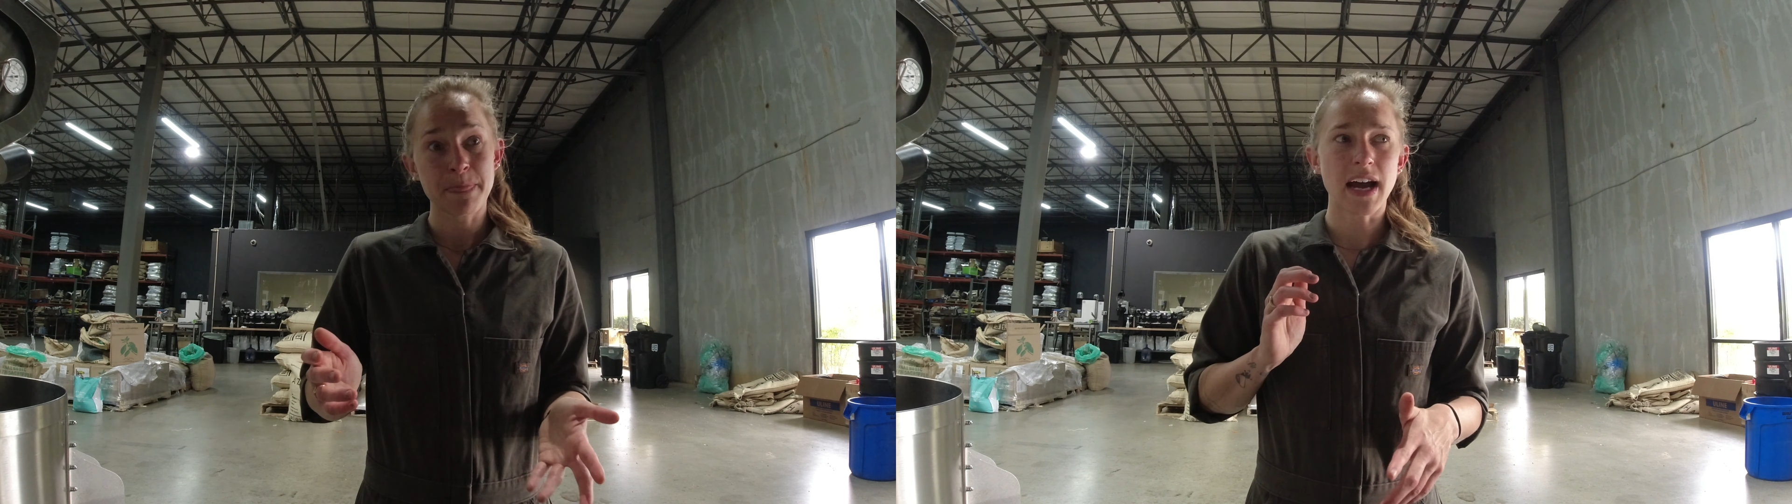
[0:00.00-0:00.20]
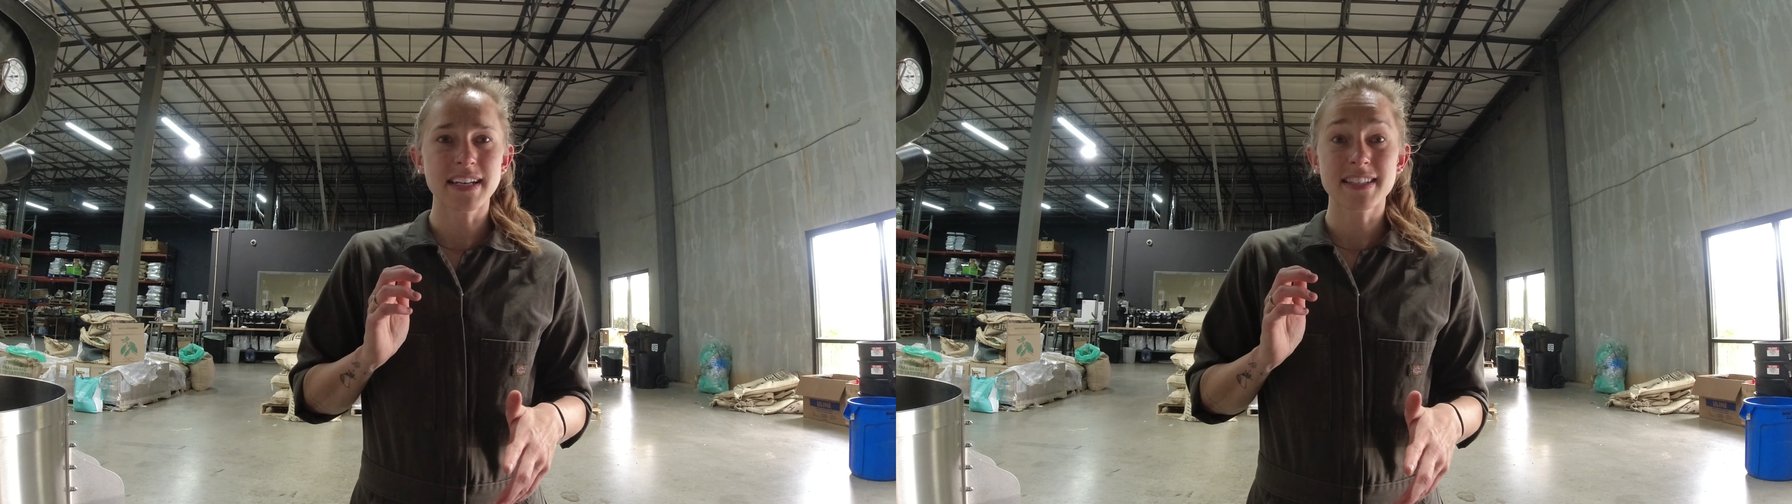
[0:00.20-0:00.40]

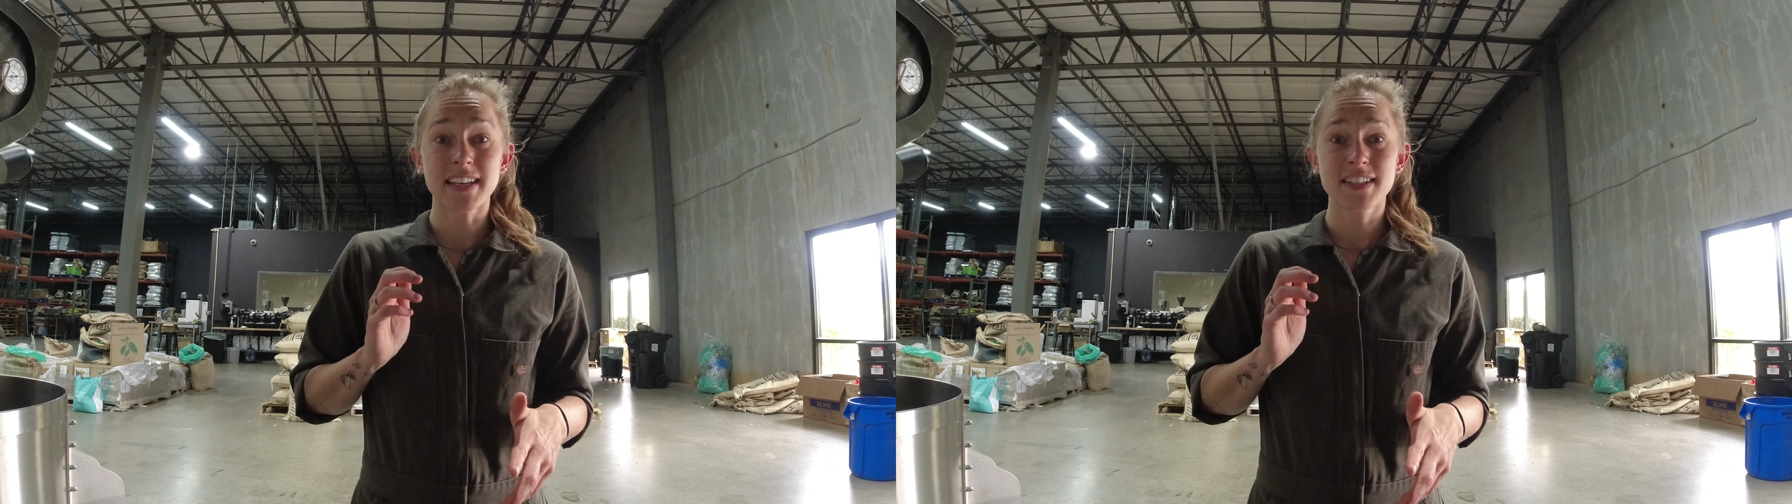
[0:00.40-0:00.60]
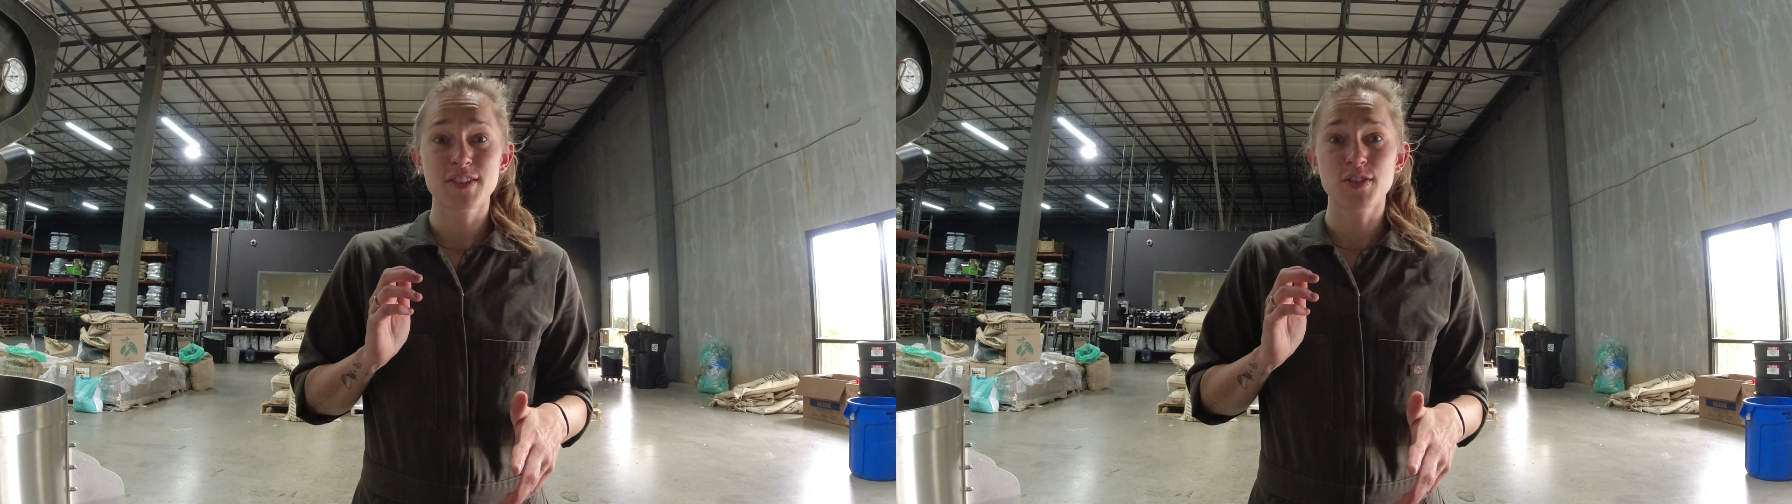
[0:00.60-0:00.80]
I
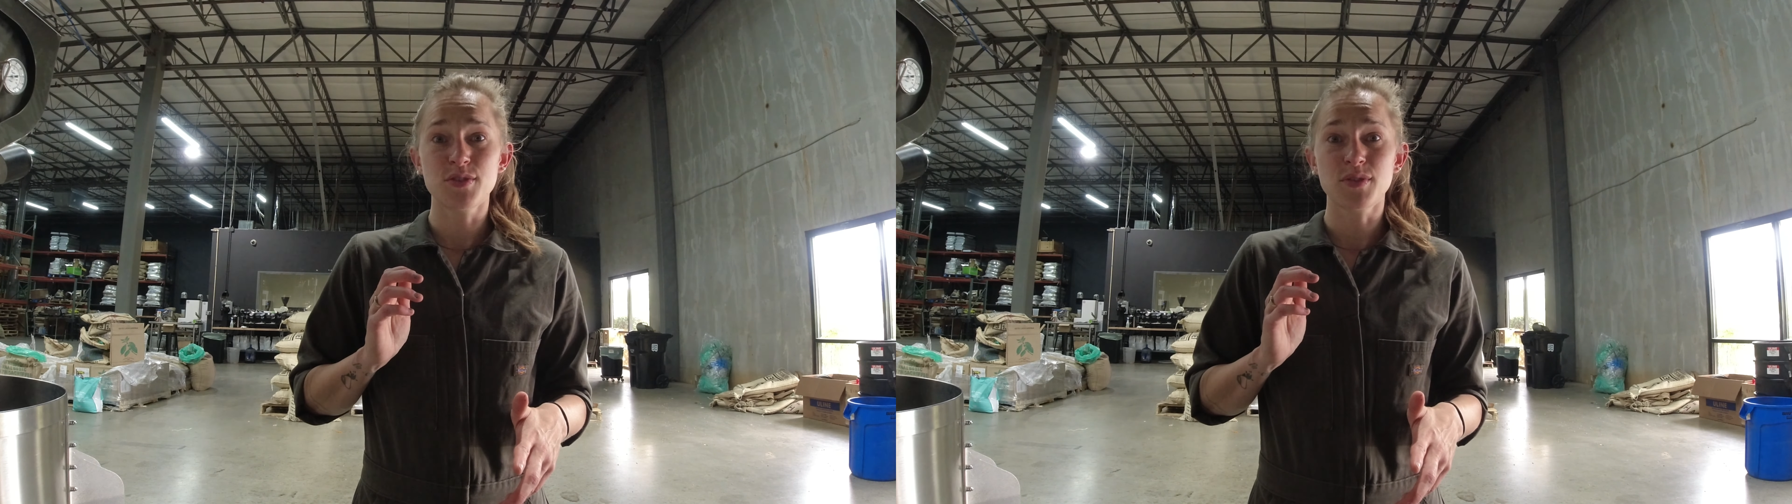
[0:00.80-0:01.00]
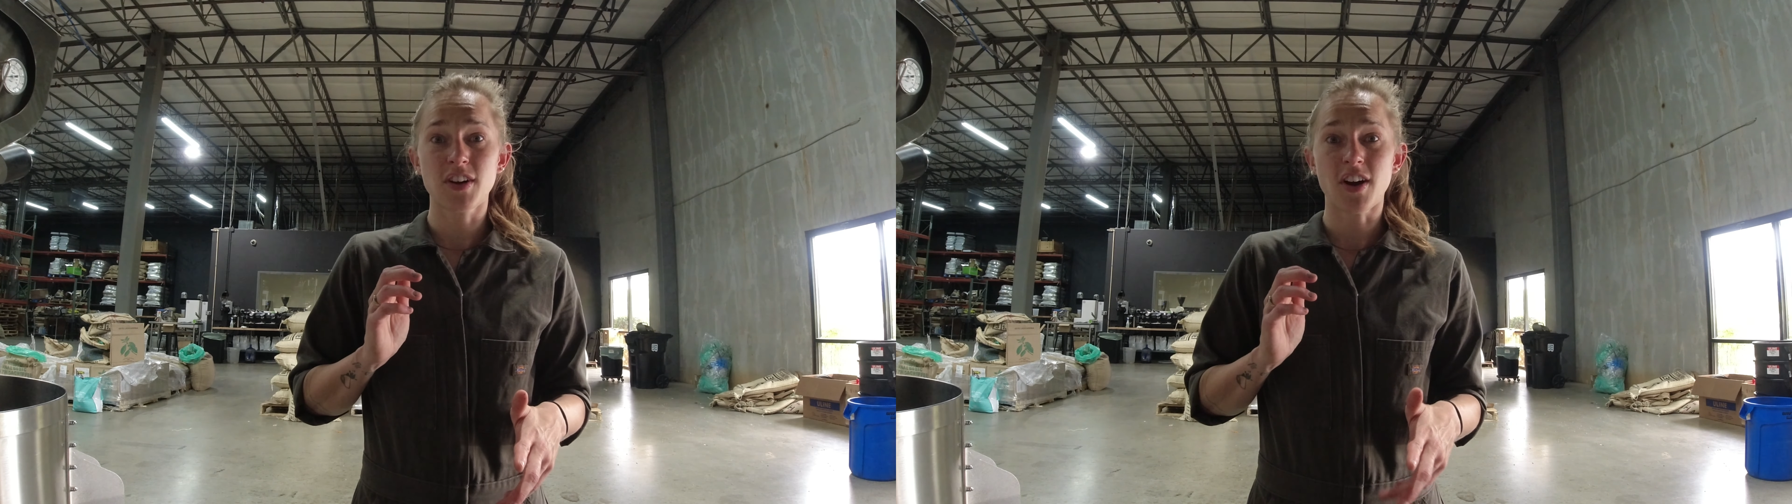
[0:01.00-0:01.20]
decided
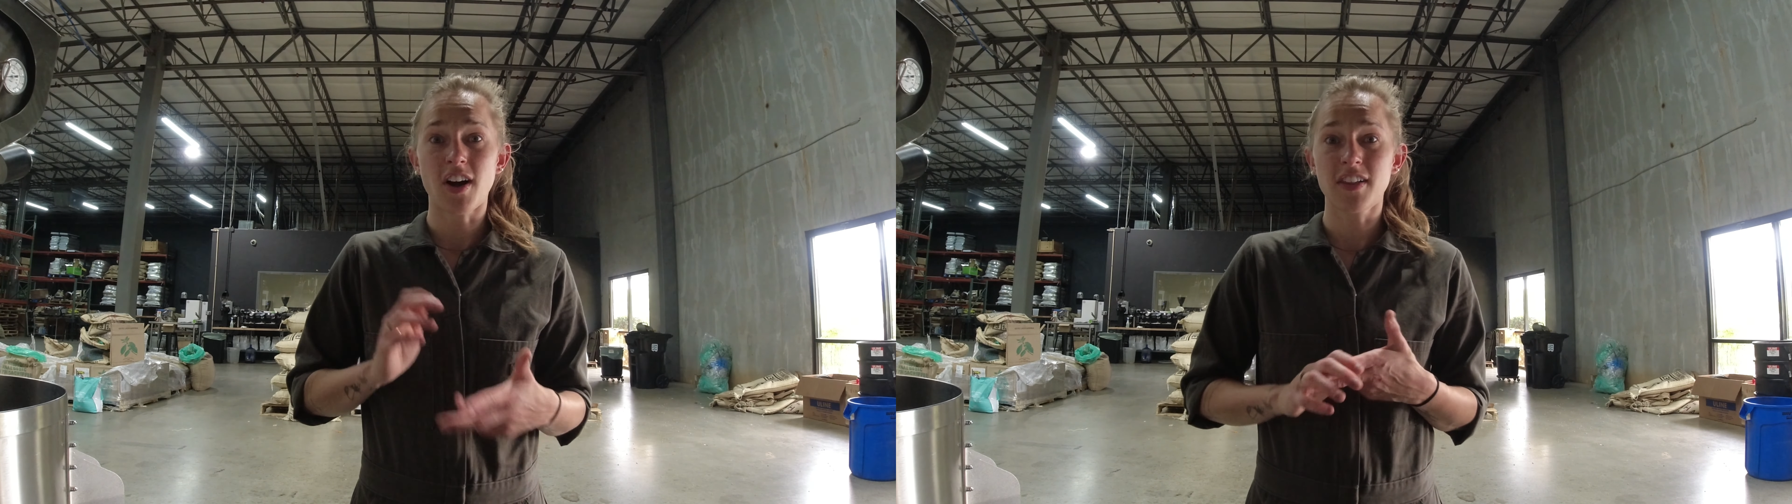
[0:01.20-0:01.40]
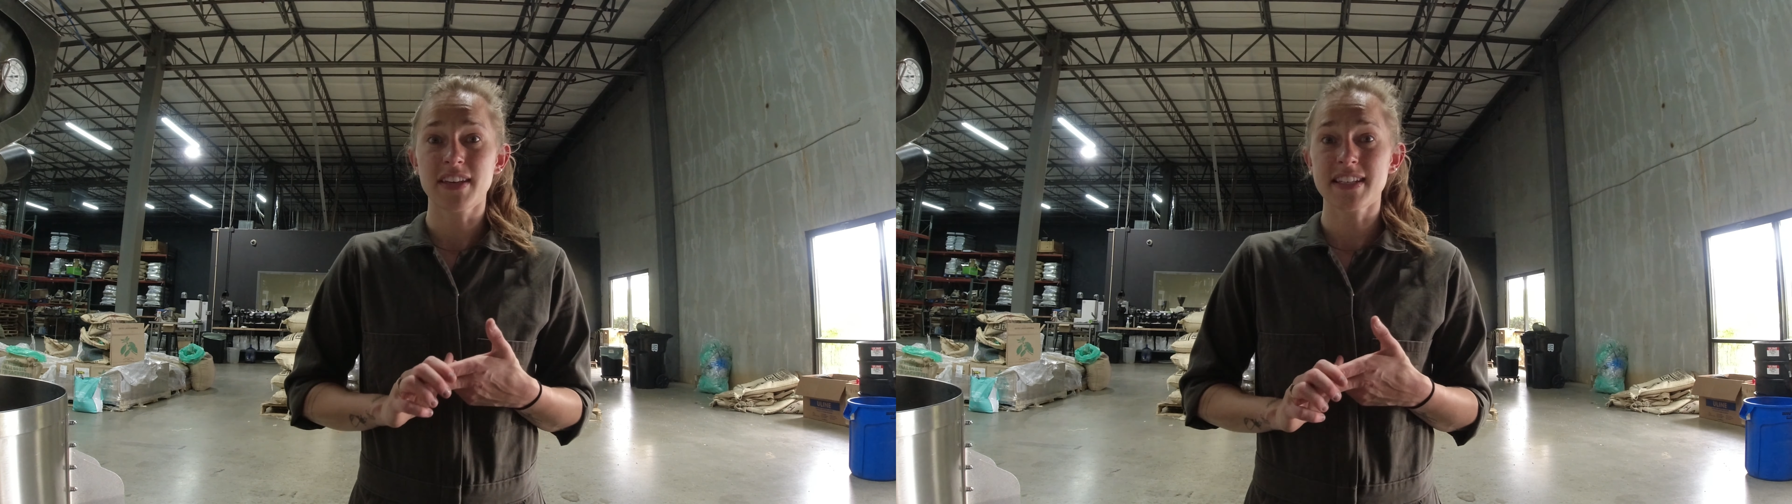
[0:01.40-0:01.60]
to
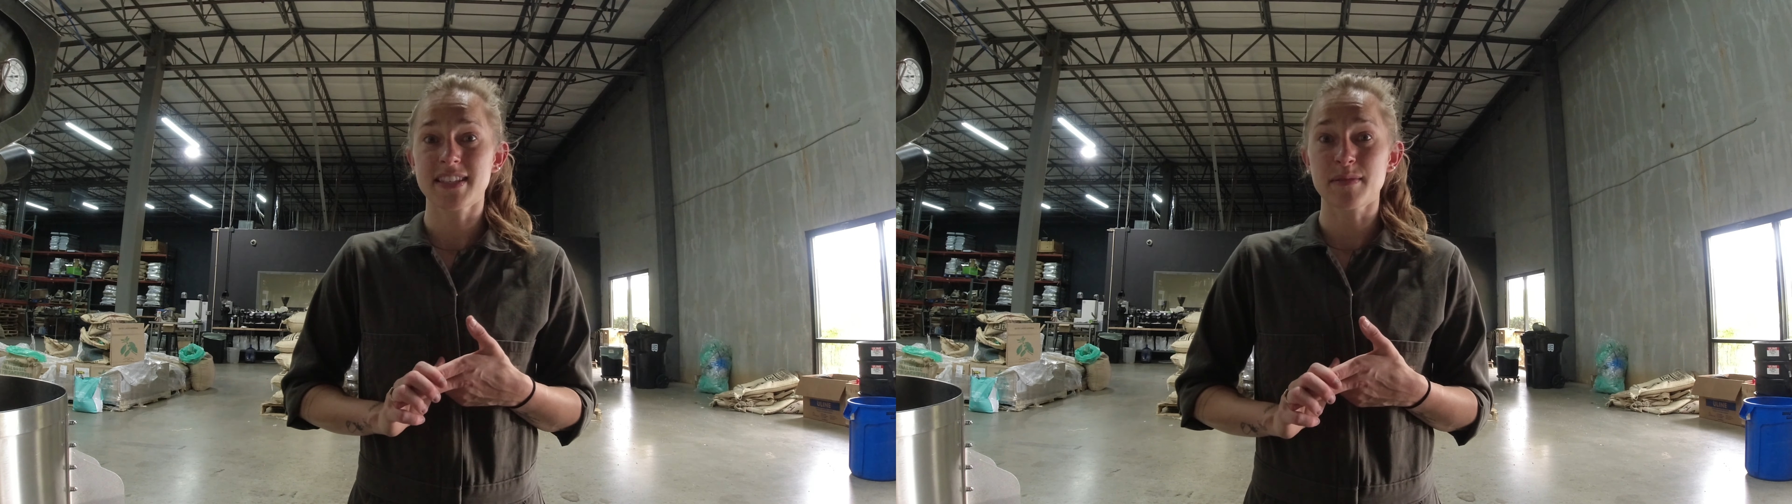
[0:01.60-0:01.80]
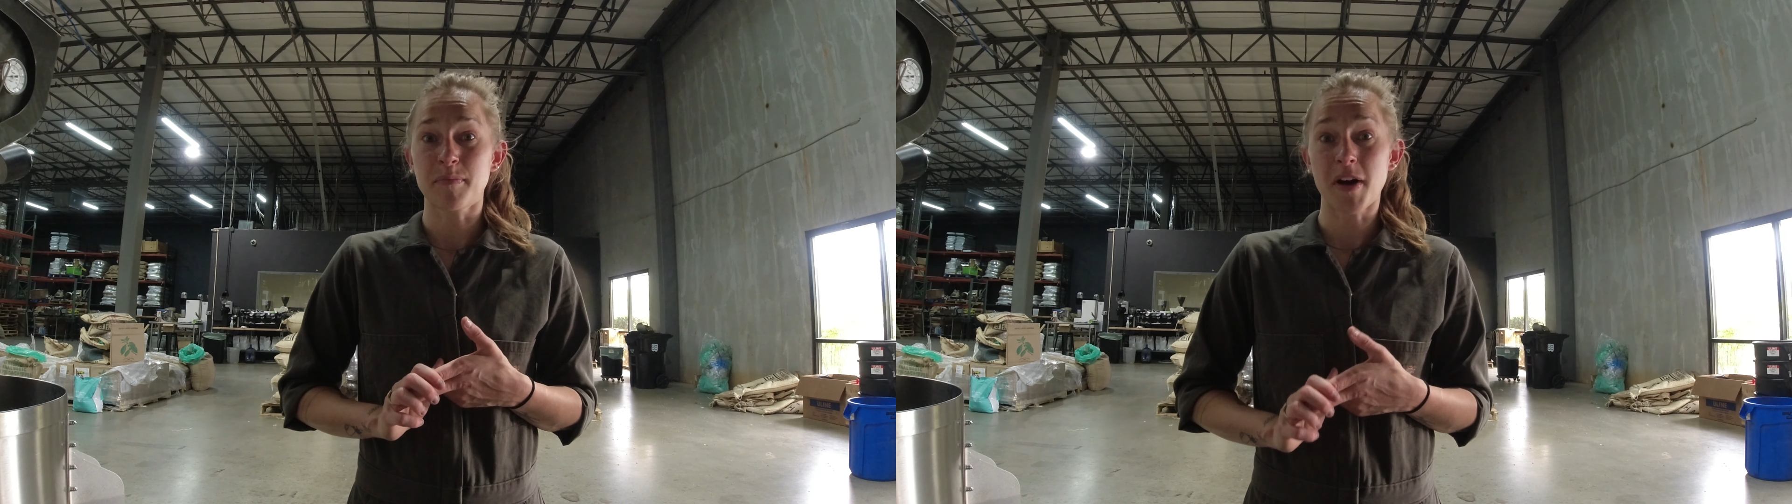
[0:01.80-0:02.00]
call this